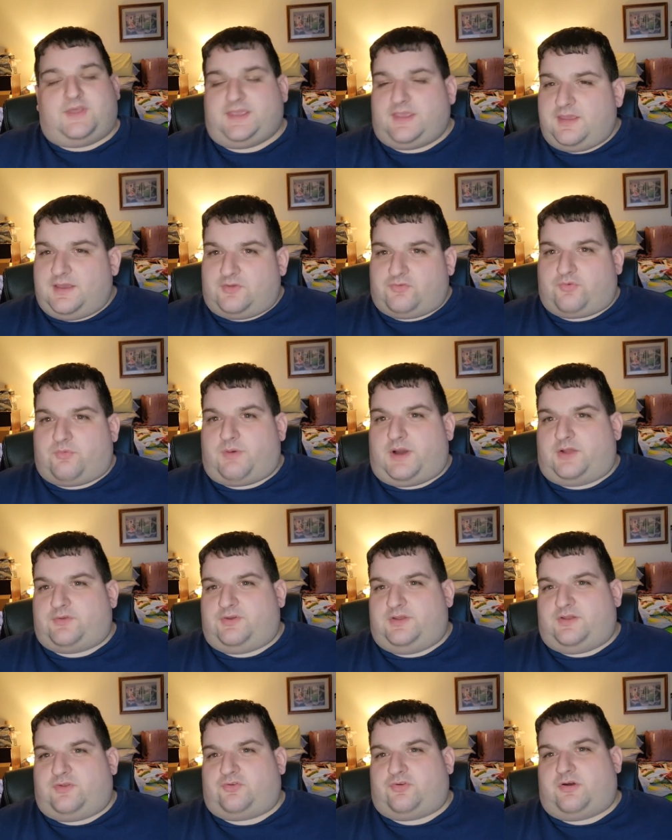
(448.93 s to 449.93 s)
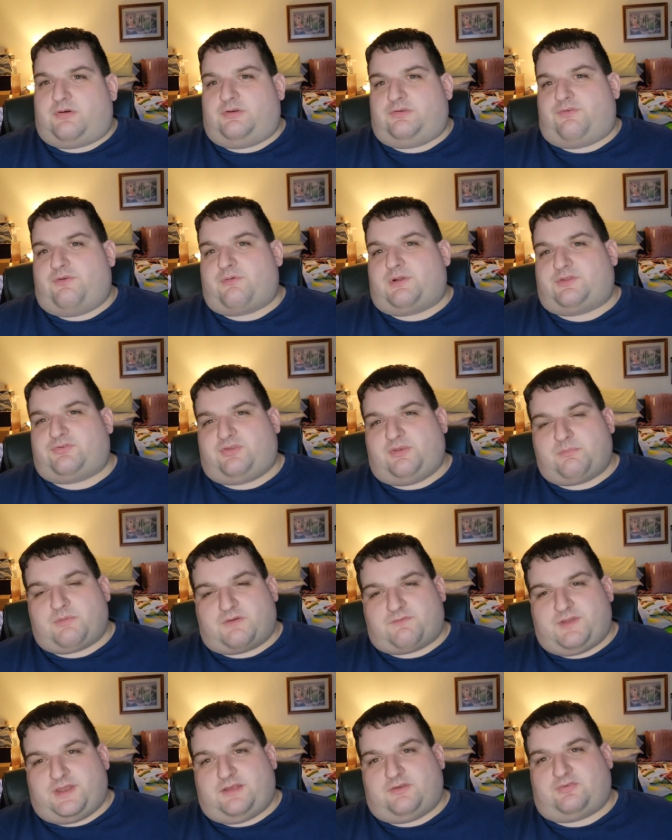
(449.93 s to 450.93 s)
Thank you guys for watching, and as always, if you want to see
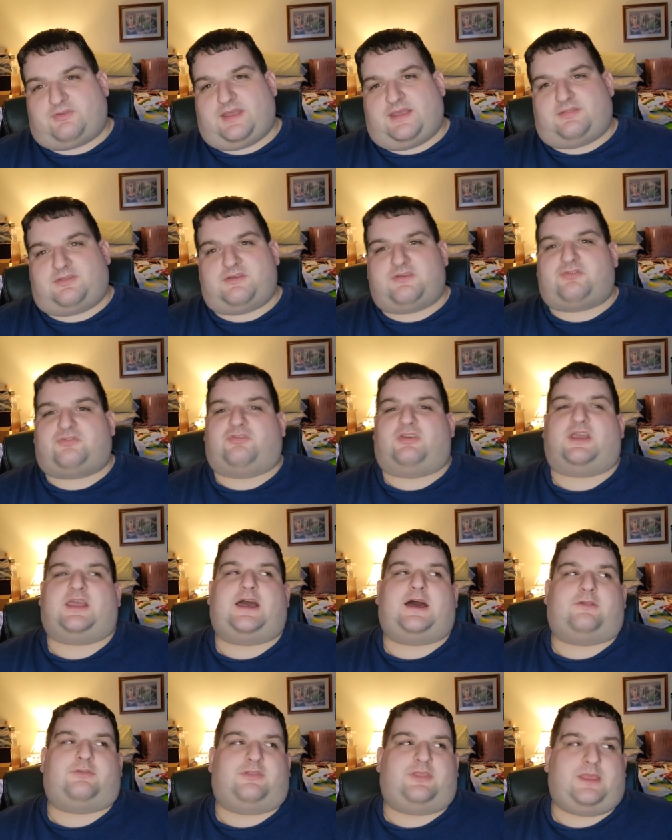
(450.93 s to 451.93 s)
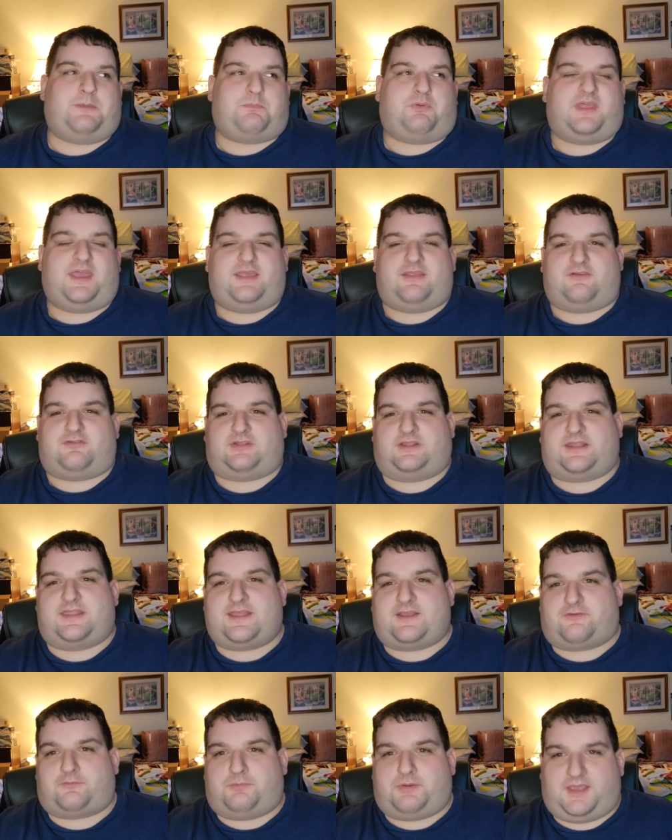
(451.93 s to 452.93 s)
more videos like this, check out the playlist on
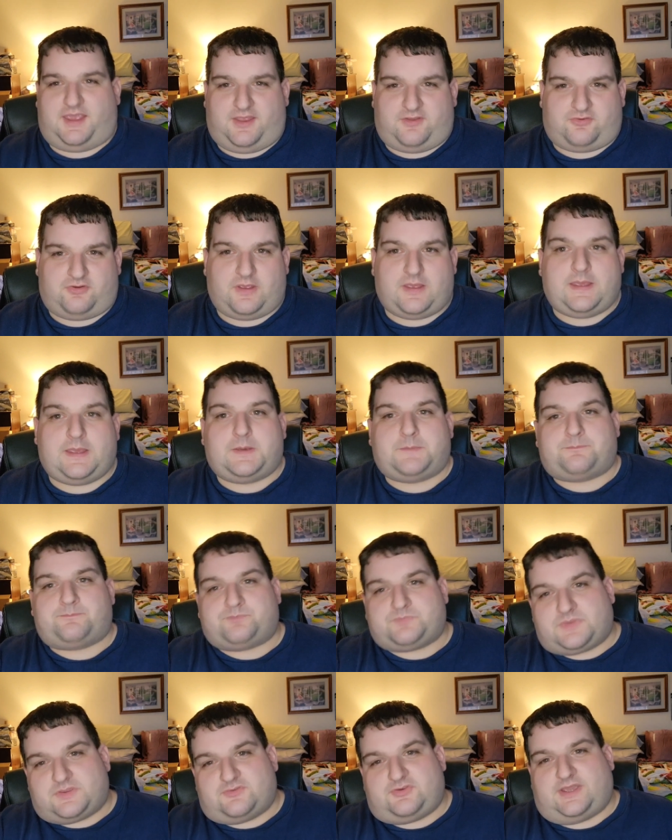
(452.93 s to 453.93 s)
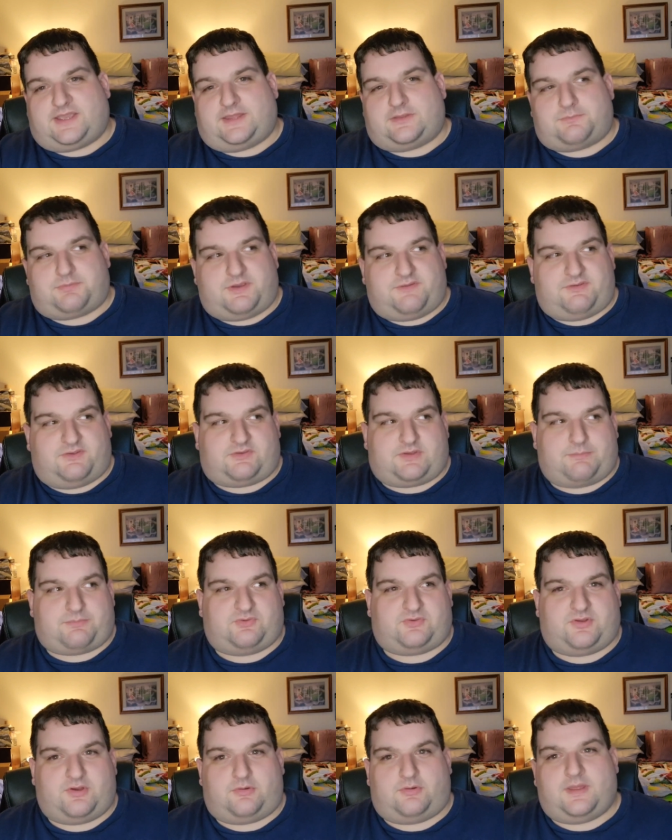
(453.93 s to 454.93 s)
the next page. Check out the previous
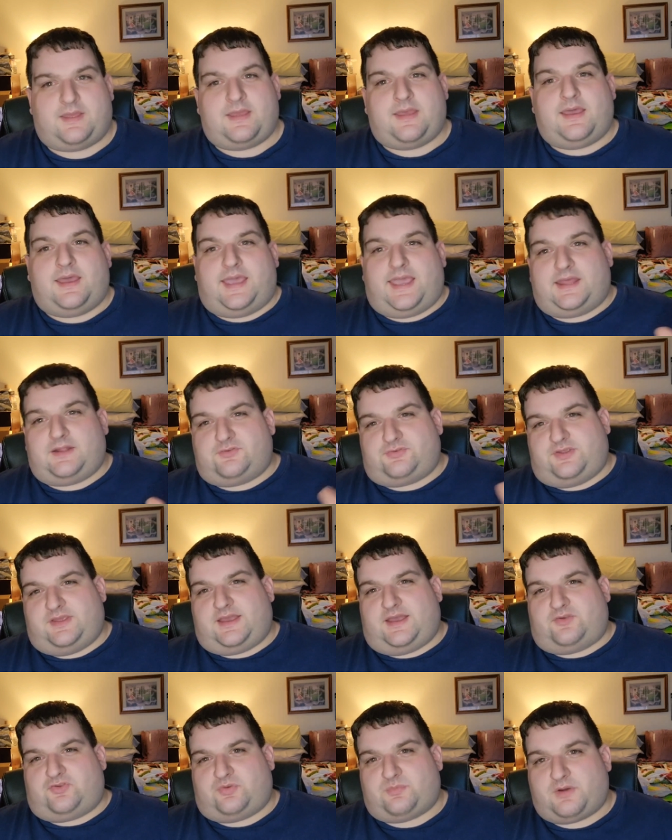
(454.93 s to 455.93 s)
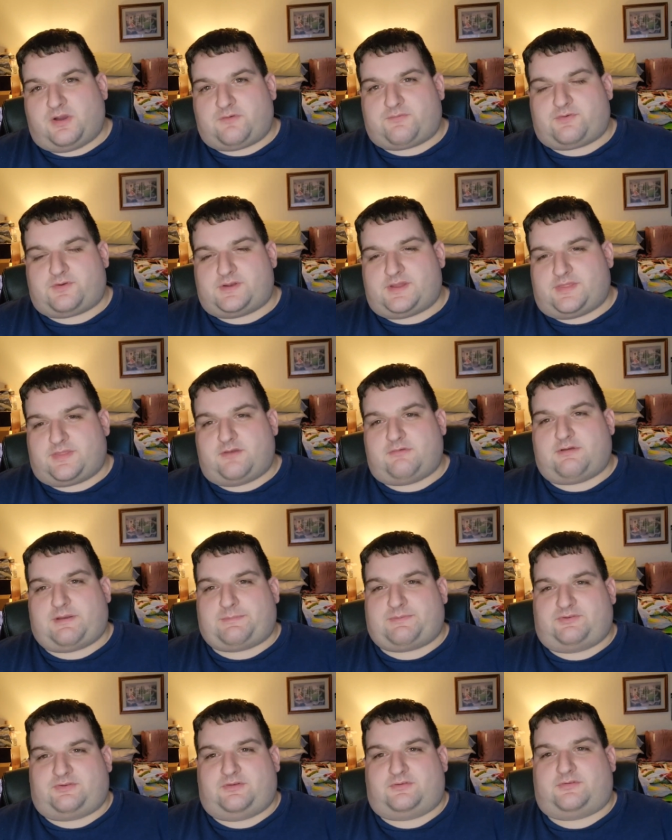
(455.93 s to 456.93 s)
episode. And I'll see you guys tomorrow for another
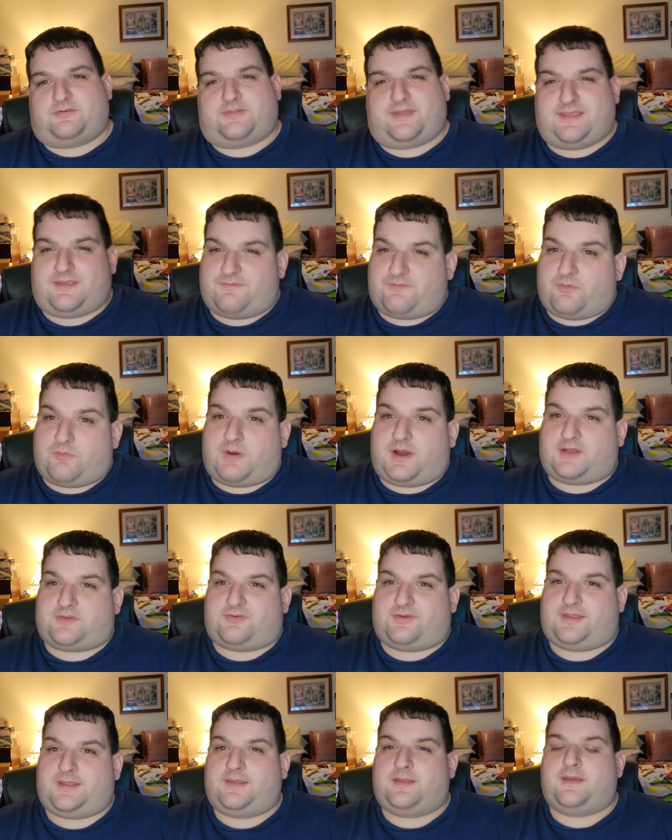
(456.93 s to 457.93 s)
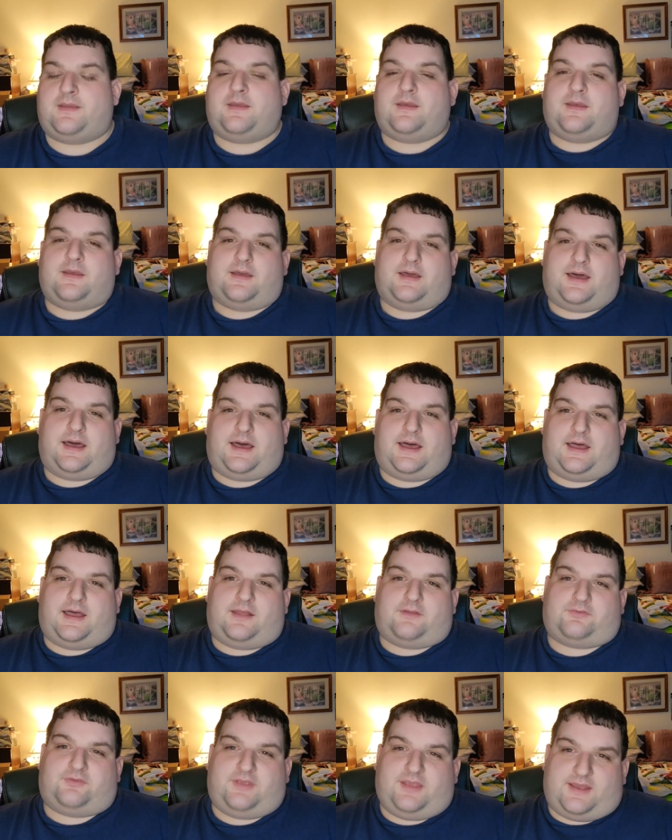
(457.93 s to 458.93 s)
new episode. So thank you for watching.
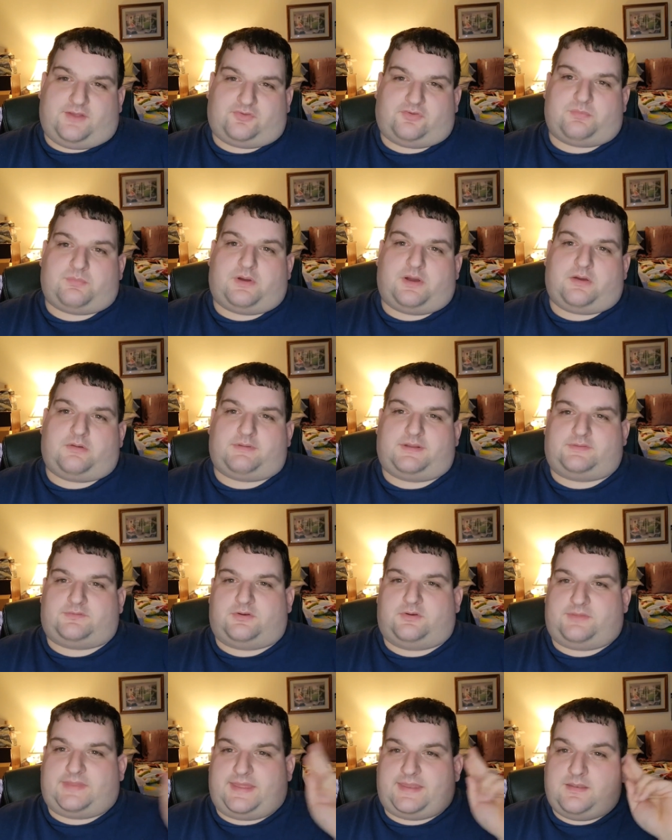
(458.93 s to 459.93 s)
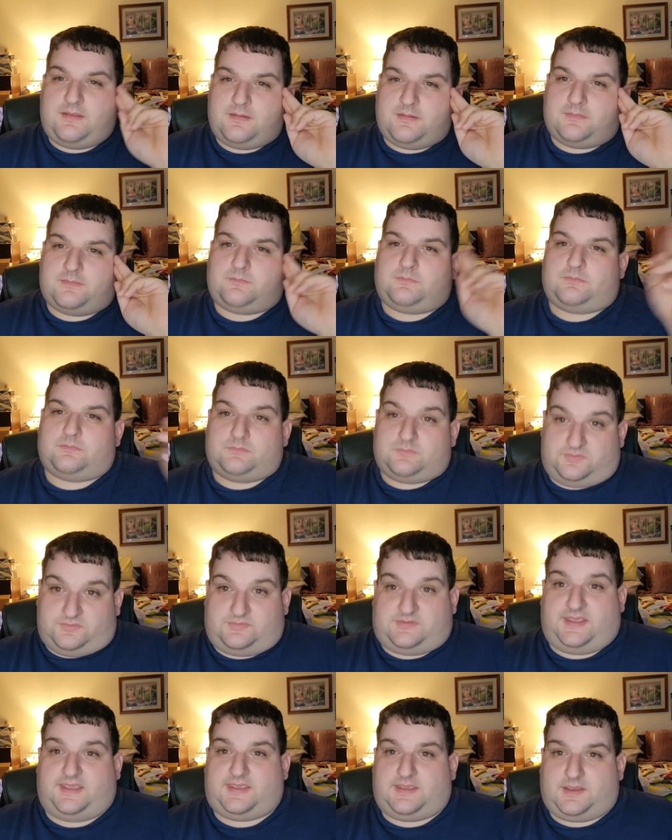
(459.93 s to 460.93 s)
I'll see you guys tomorrow, and until then,
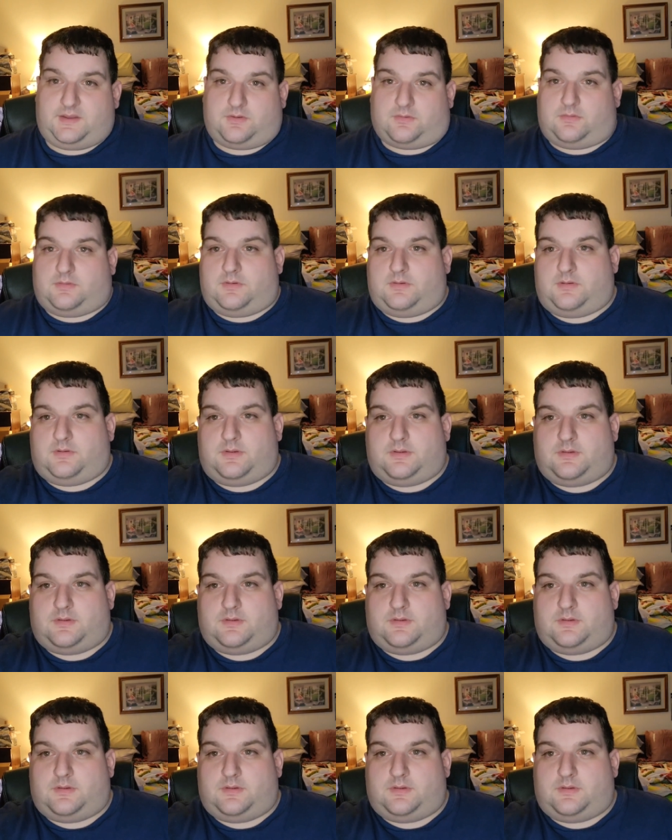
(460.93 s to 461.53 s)
take care.